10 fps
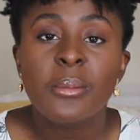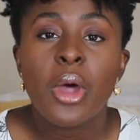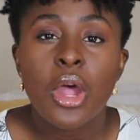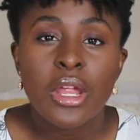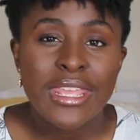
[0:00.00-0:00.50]

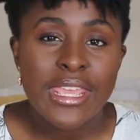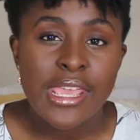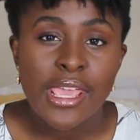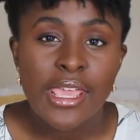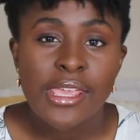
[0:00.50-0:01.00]

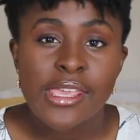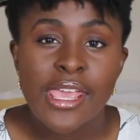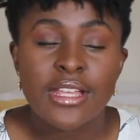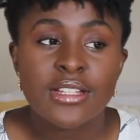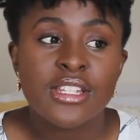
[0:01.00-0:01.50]
partying
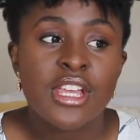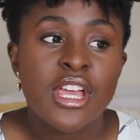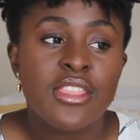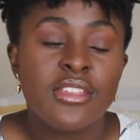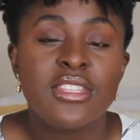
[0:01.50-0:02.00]
and
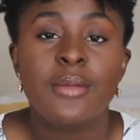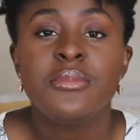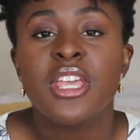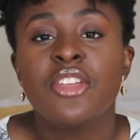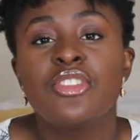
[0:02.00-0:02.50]
the
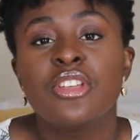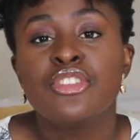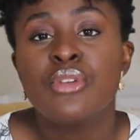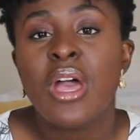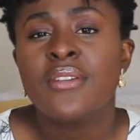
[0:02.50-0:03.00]
temptation
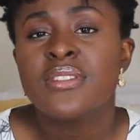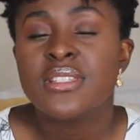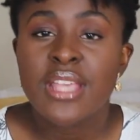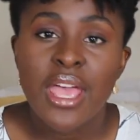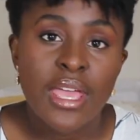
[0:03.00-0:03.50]
to have
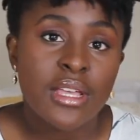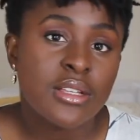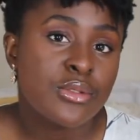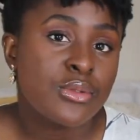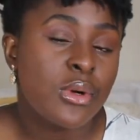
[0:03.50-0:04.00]

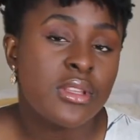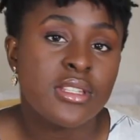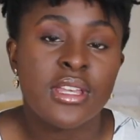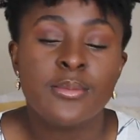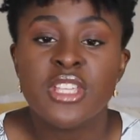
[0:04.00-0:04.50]
sex or the
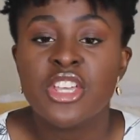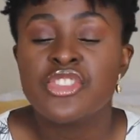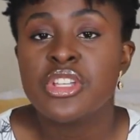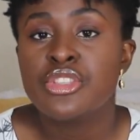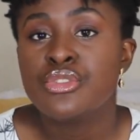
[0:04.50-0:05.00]

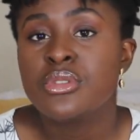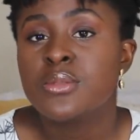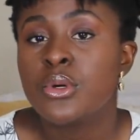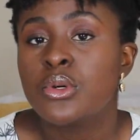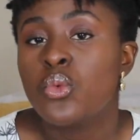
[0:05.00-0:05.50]
temptation to
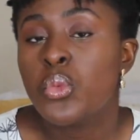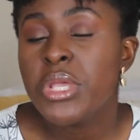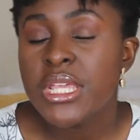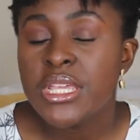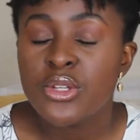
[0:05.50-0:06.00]
smoke
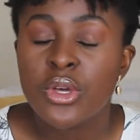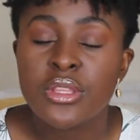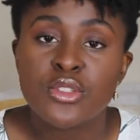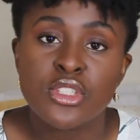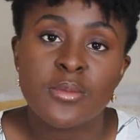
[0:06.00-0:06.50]
weed or
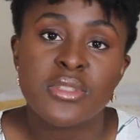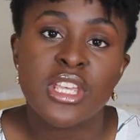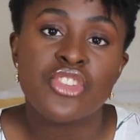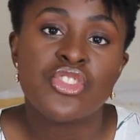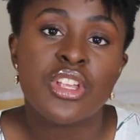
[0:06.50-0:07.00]
this
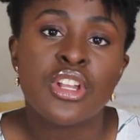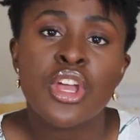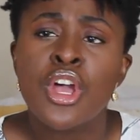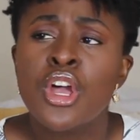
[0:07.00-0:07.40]
temptation